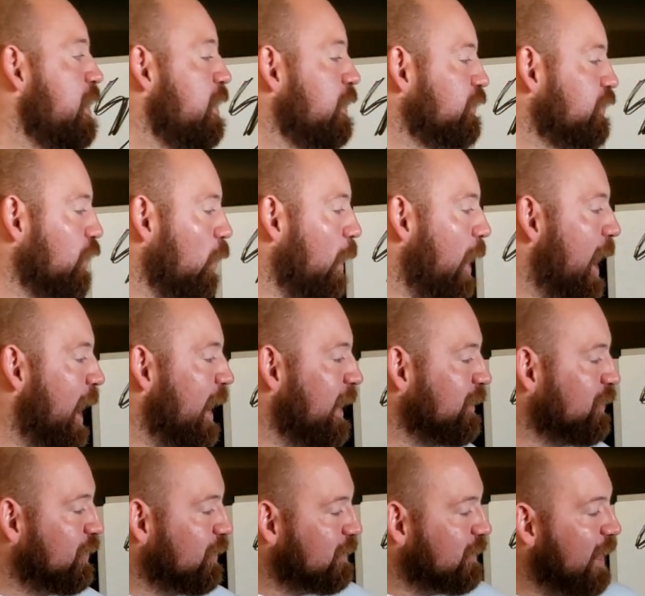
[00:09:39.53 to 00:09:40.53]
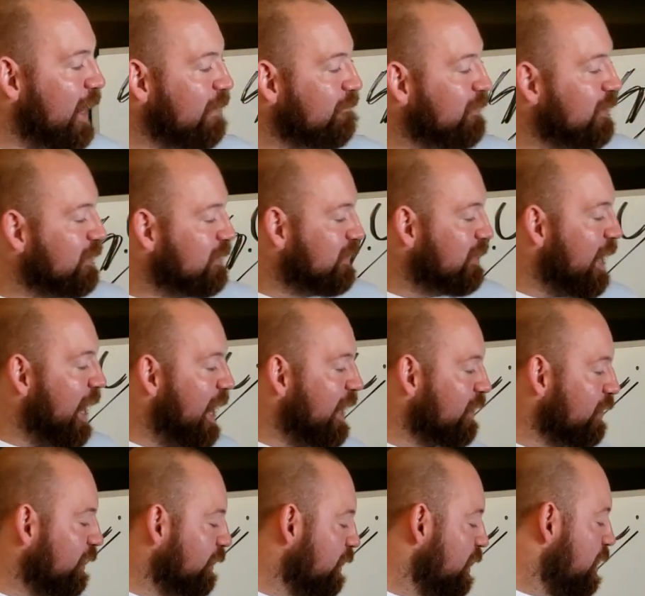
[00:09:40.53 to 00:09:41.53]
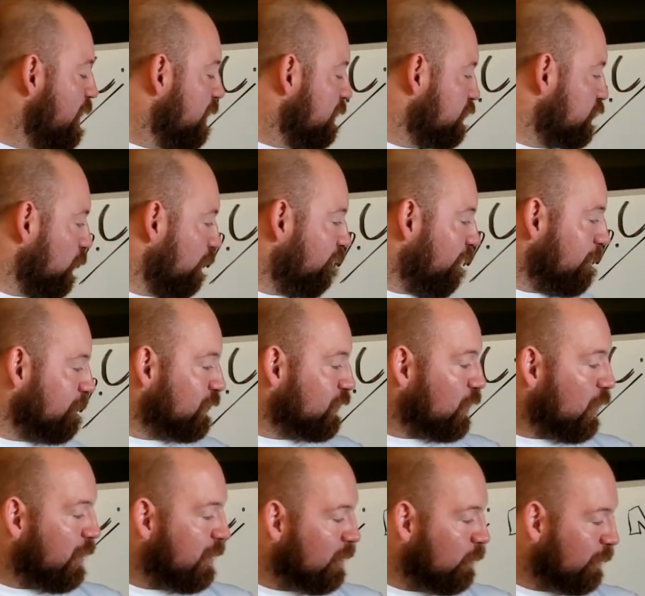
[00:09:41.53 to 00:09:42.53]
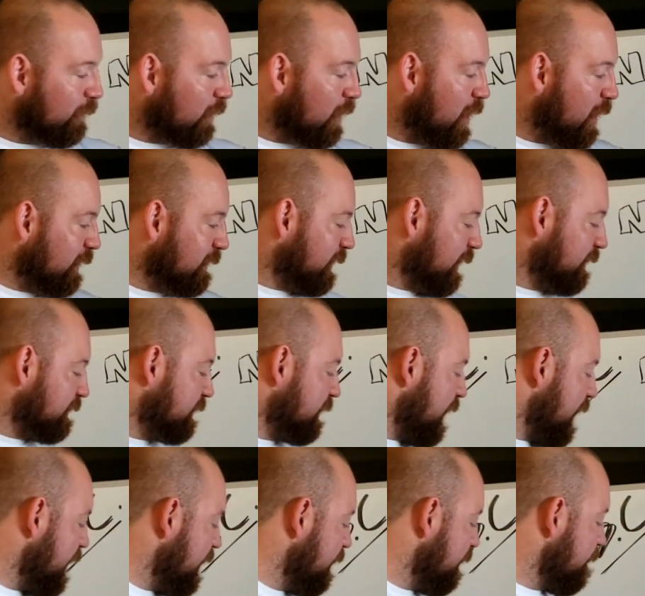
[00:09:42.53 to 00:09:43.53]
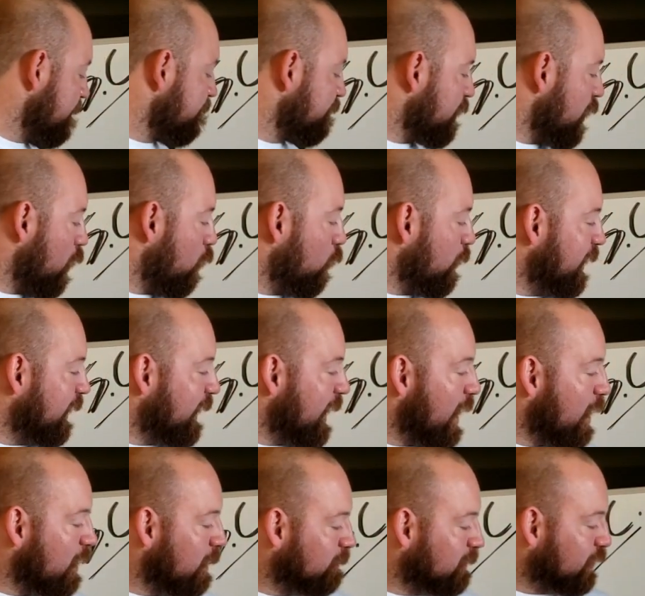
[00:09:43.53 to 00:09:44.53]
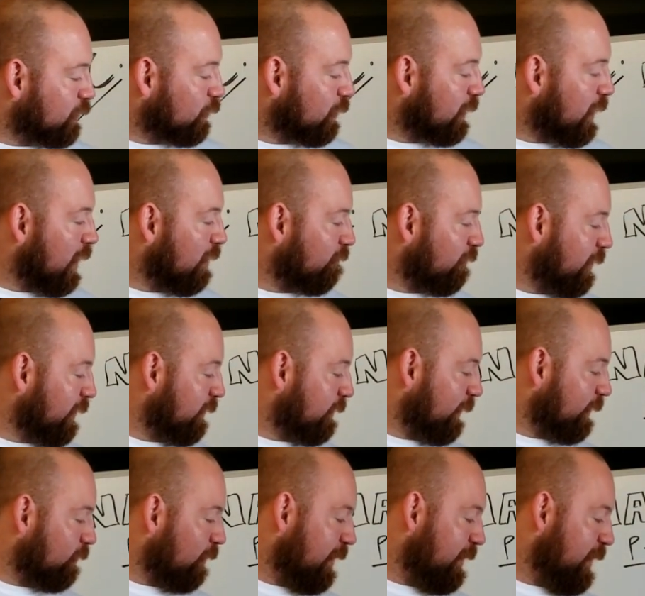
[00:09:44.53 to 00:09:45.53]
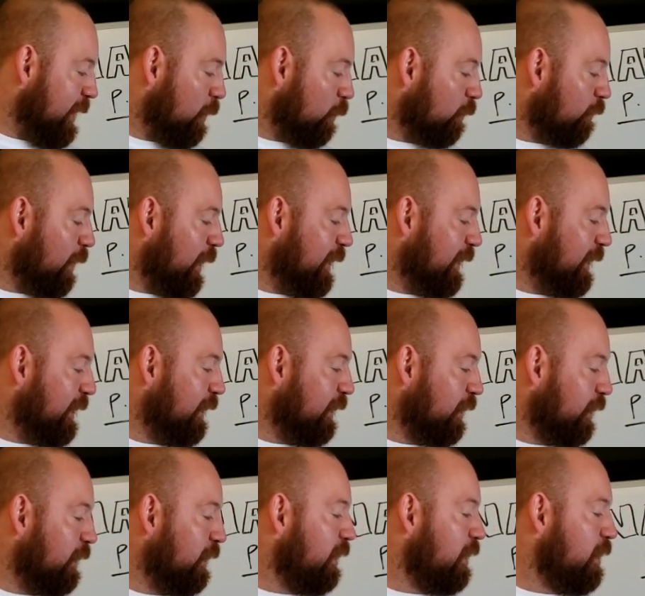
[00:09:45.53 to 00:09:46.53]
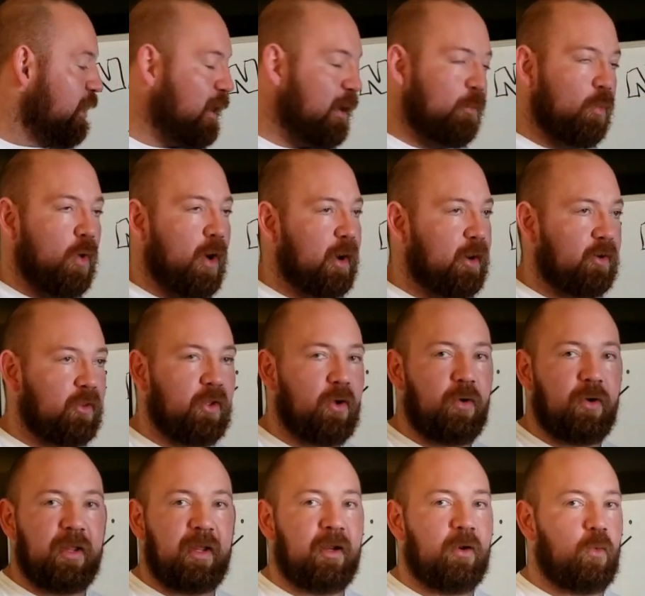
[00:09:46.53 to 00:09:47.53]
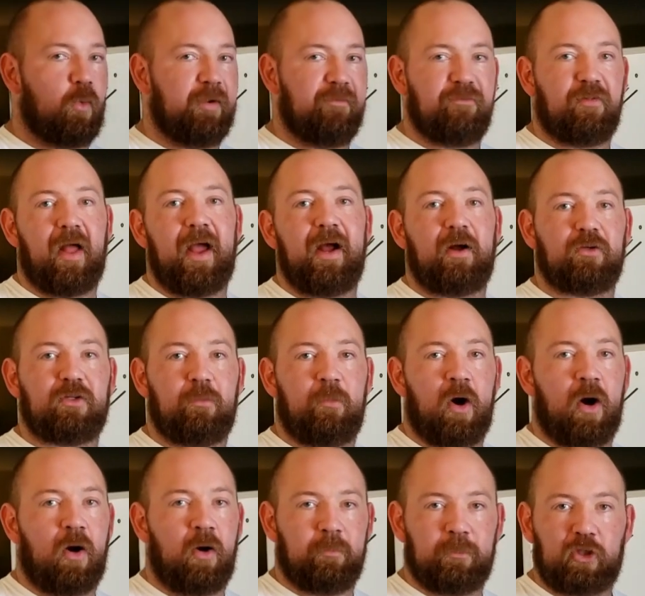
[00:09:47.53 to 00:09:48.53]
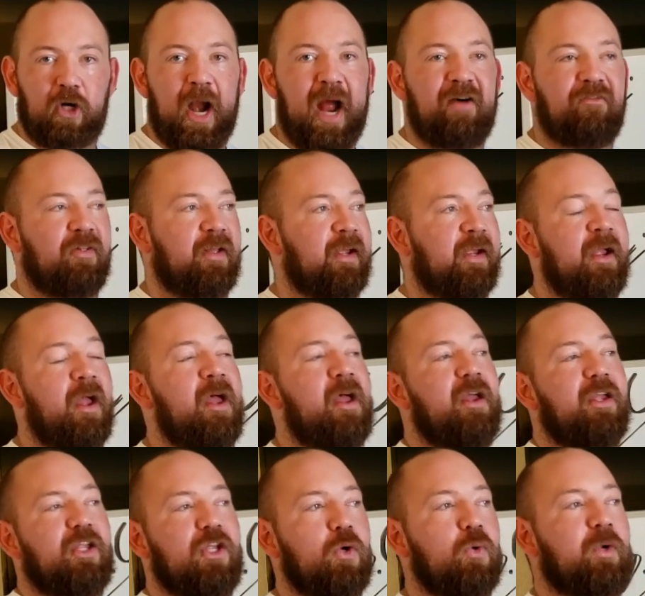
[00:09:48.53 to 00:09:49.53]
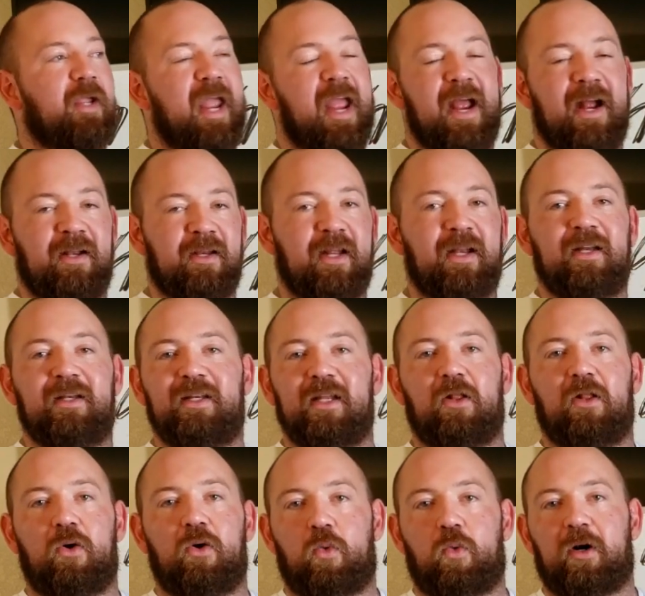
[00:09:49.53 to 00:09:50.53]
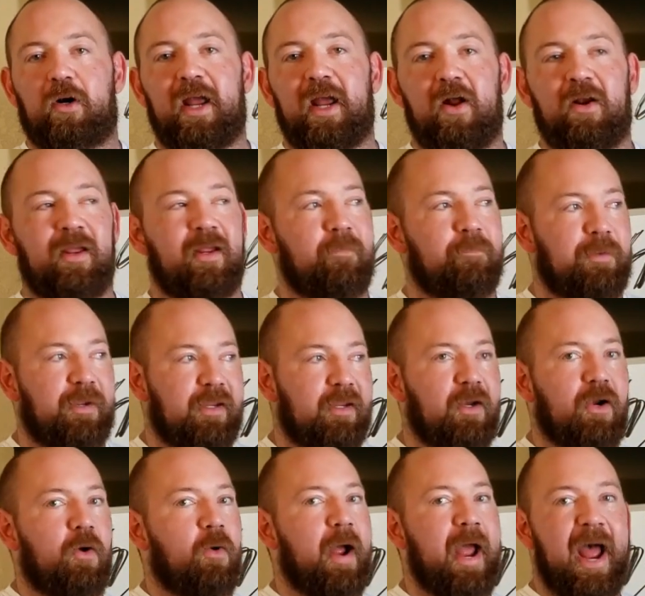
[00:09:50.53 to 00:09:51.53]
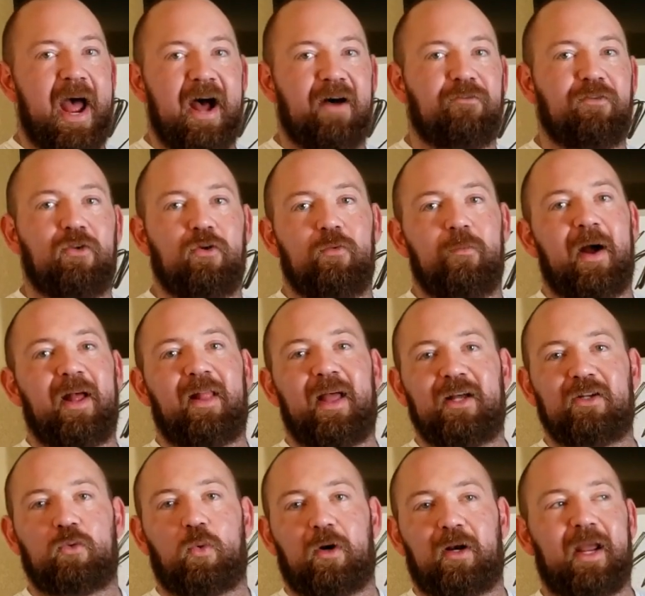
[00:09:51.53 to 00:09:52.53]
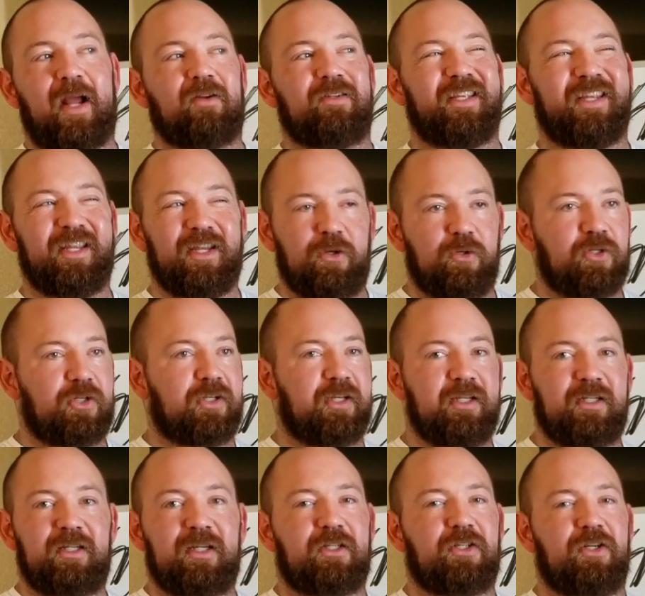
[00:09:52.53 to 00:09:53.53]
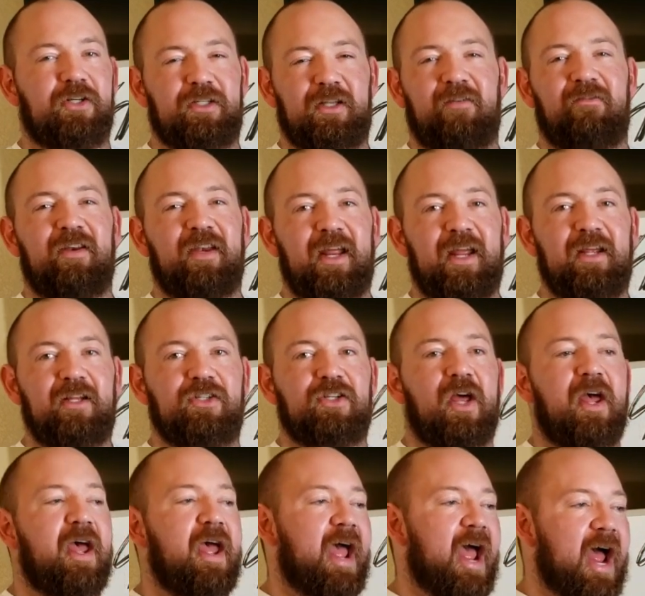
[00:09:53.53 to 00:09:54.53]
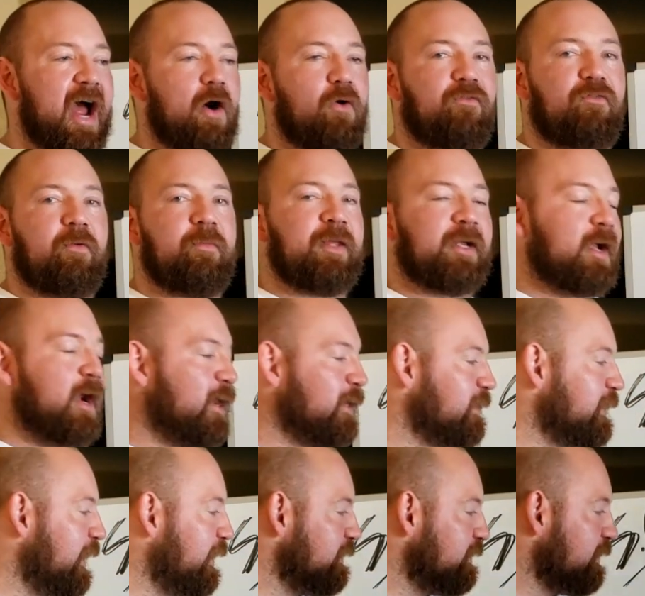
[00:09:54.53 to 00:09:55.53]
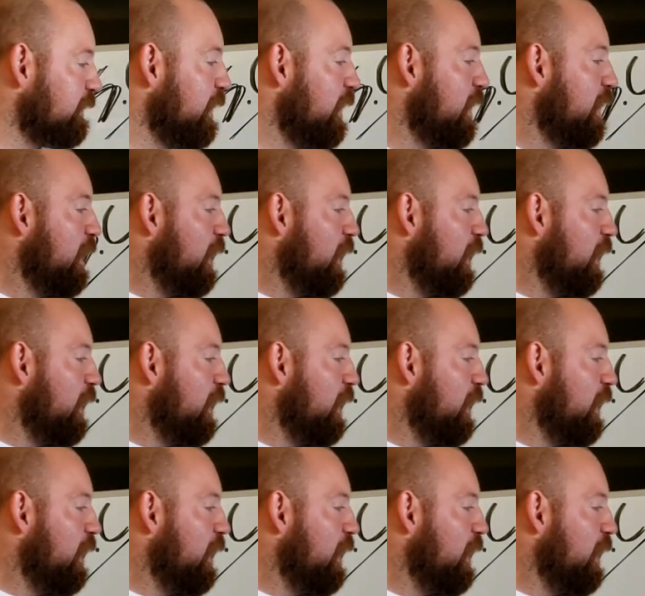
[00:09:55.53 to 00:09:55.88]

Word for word: So I just have these staggered. So if I'm starting with contest day, a week out, I'm just recovering. Like right now, we're right here. I'm water loading. We fly out tomorrow. I'm traveling. You can get a deload workout in, but you don't have to. My last workout's usually six or seven days out from the contest.